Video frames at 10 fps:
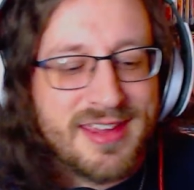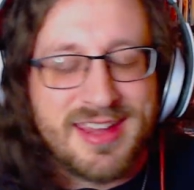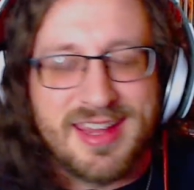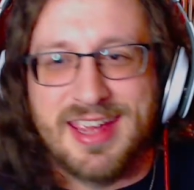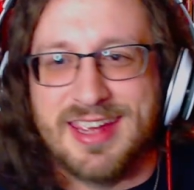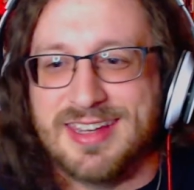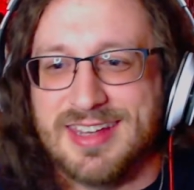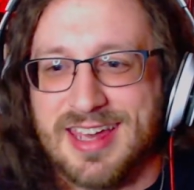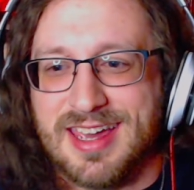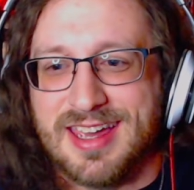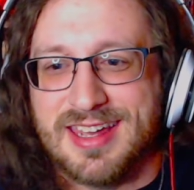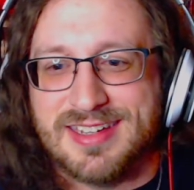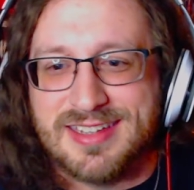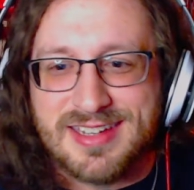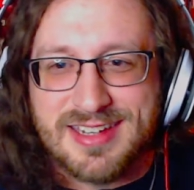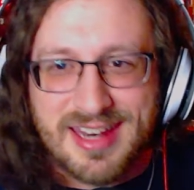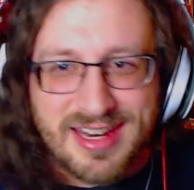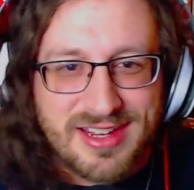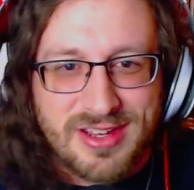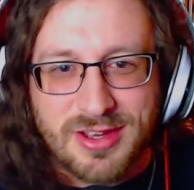And then
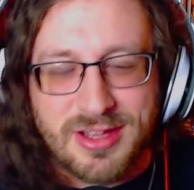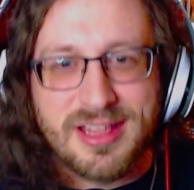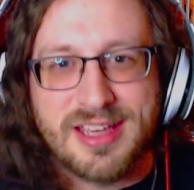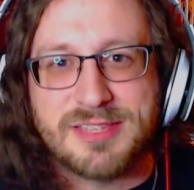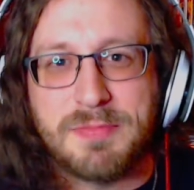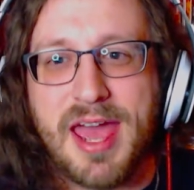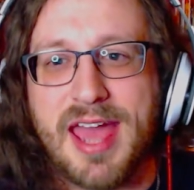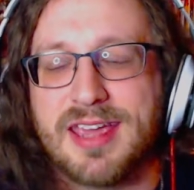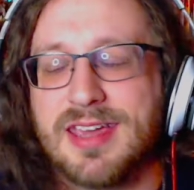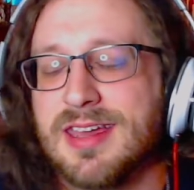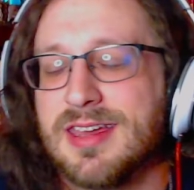it clicks back